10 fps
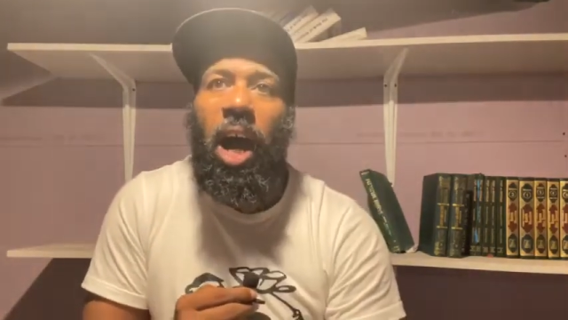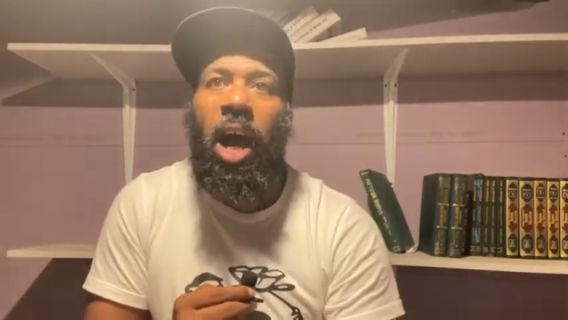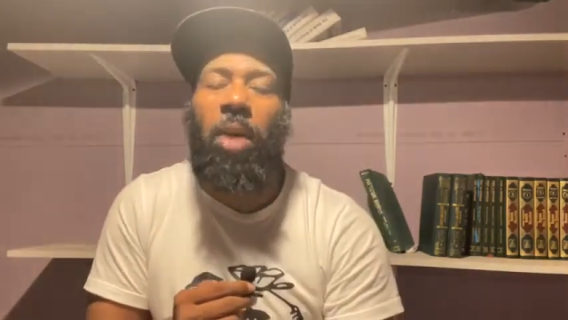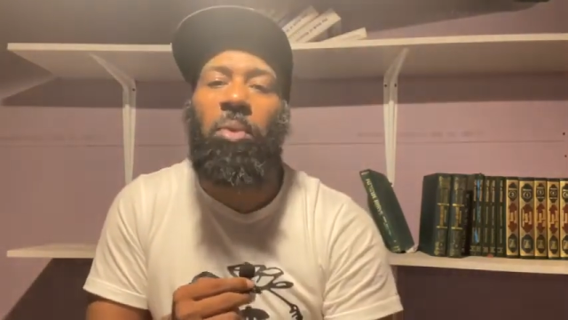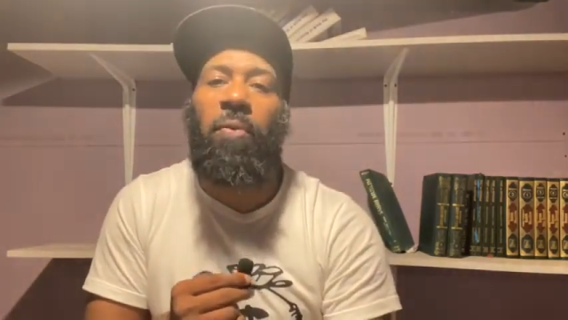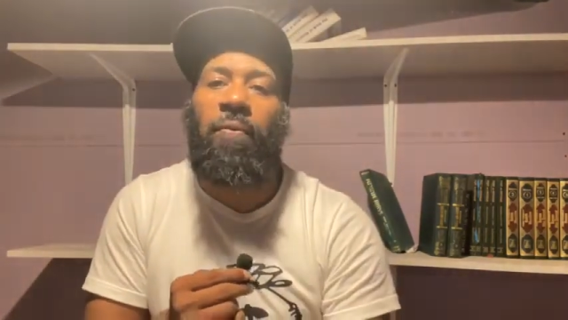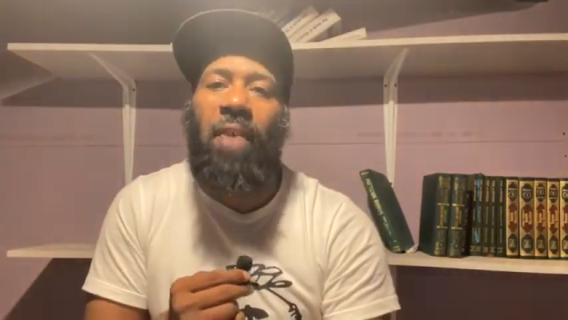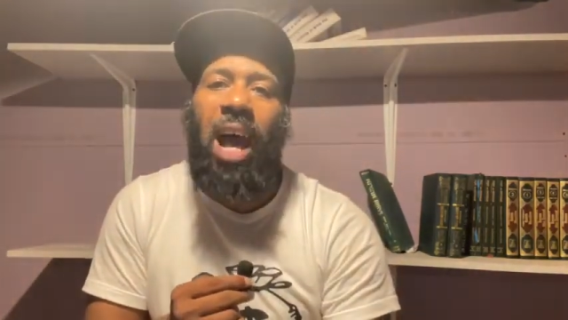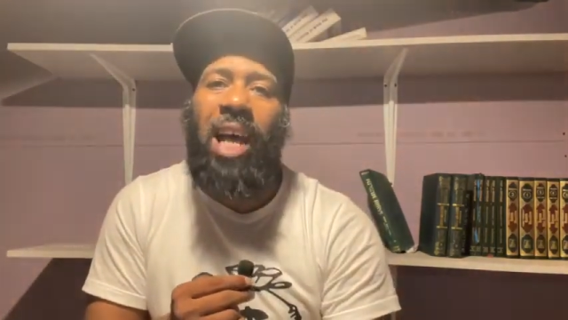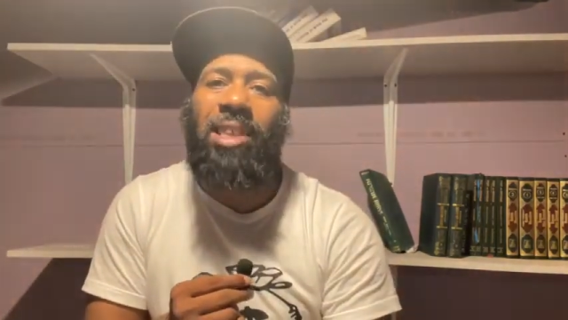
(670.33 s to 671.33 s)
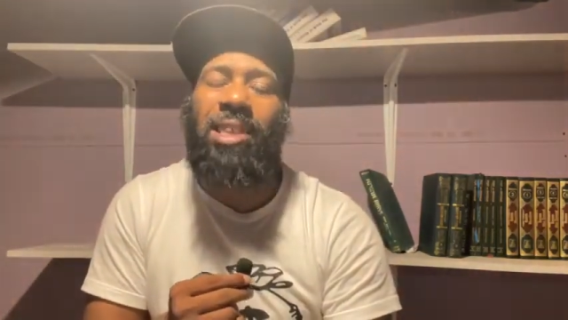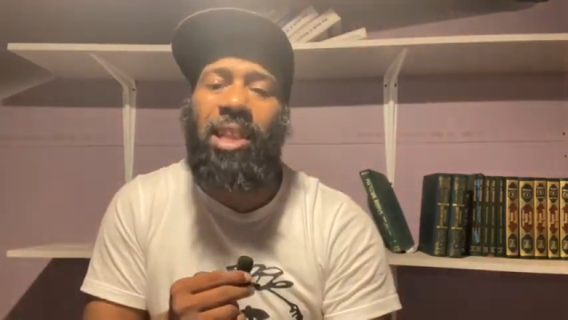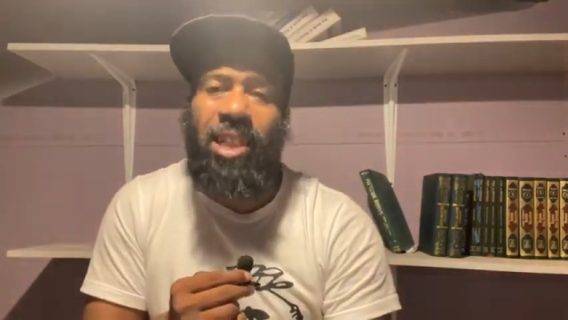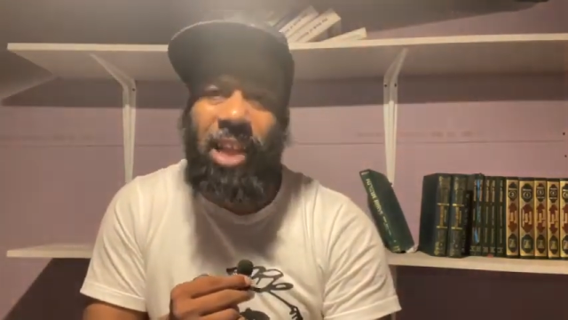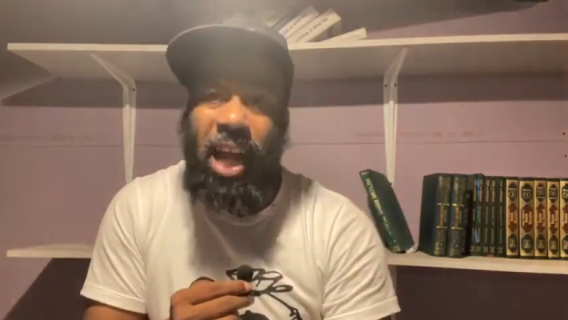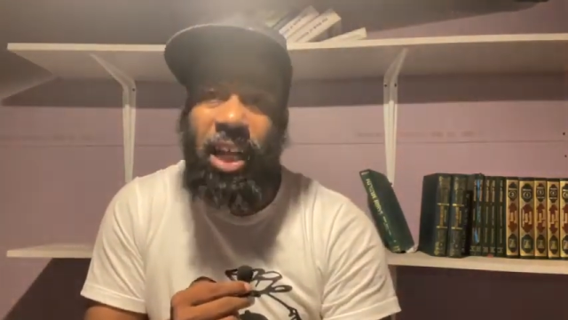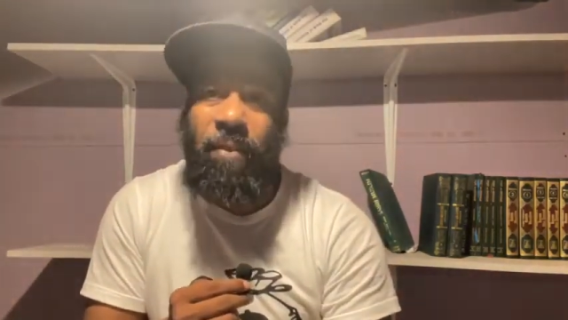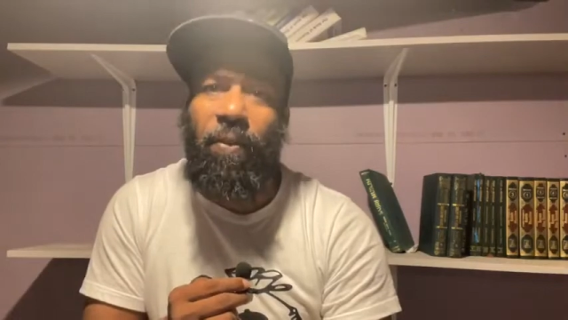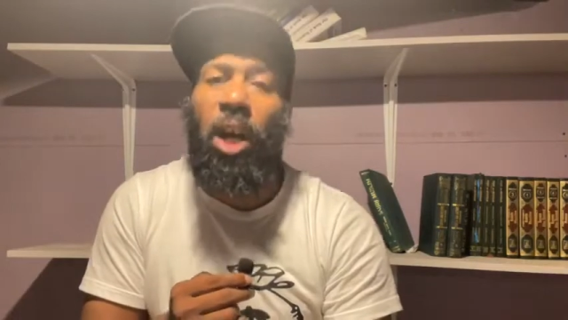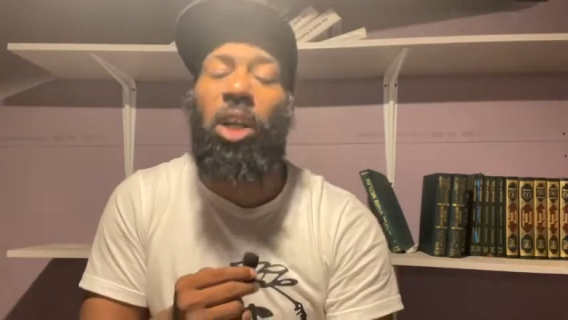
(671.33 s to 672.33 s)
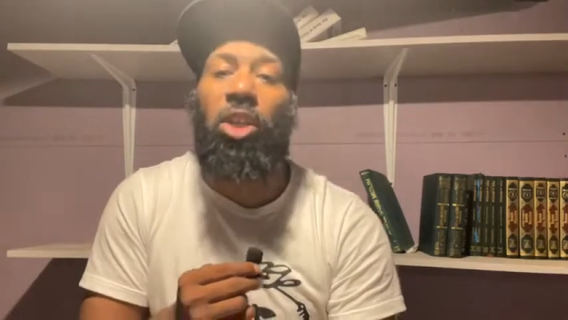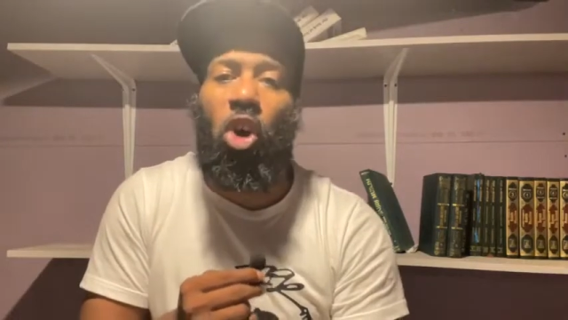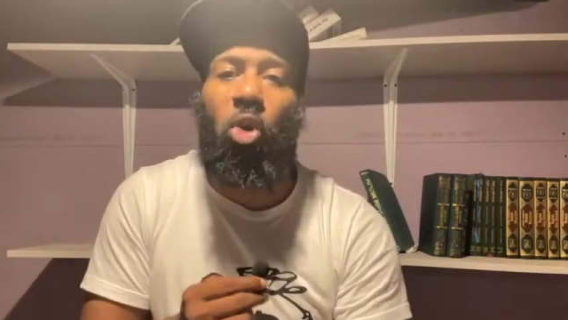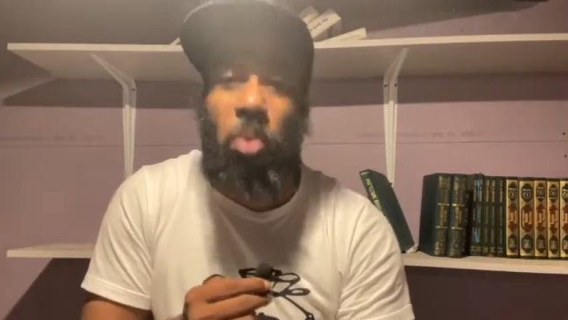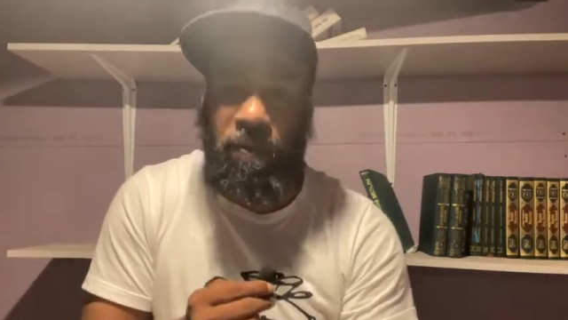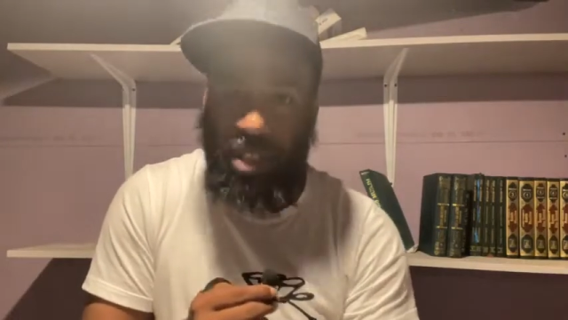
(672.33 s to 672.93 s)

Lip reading: I will fast the 9th along with